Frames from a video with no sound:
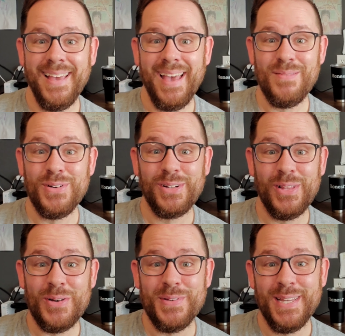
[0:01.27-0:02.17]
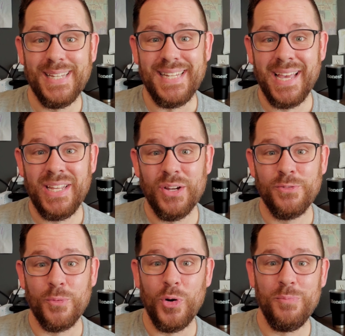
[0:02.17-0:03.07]
Hey, book club. Dan here
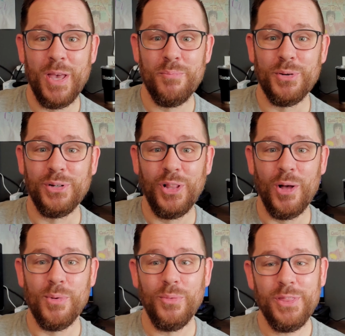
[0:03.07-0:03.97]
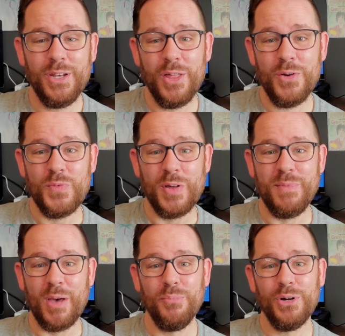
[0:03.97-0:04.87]
from One Man Book Club with another One
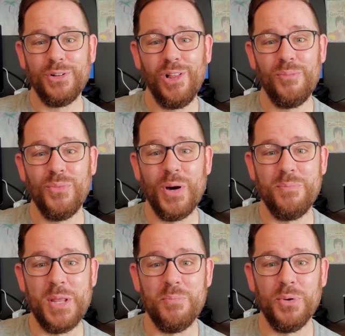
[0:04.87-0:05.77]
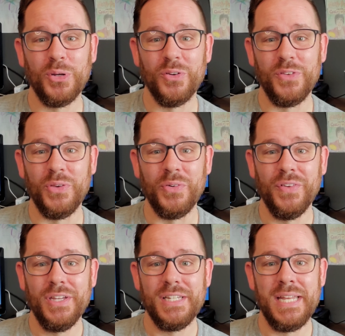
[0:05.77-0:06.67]
Man Book Club one minute book review.
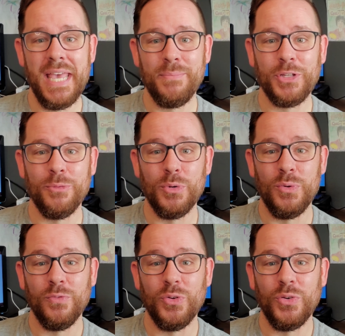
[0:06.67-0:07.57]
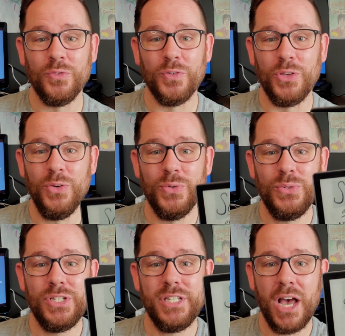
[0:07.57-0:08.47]
Today I'm going to be reviewing for you
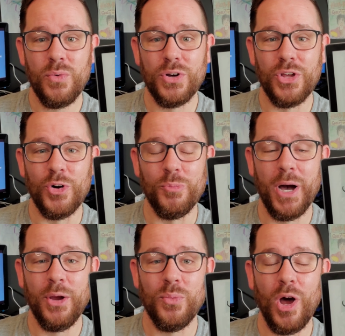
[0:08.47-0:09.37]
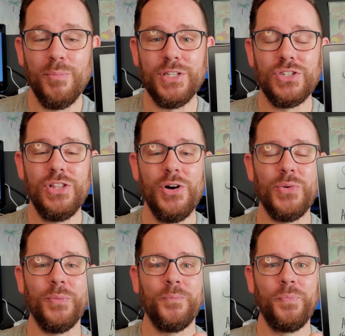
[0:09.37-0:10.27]
Sourdough by Robin Sloan.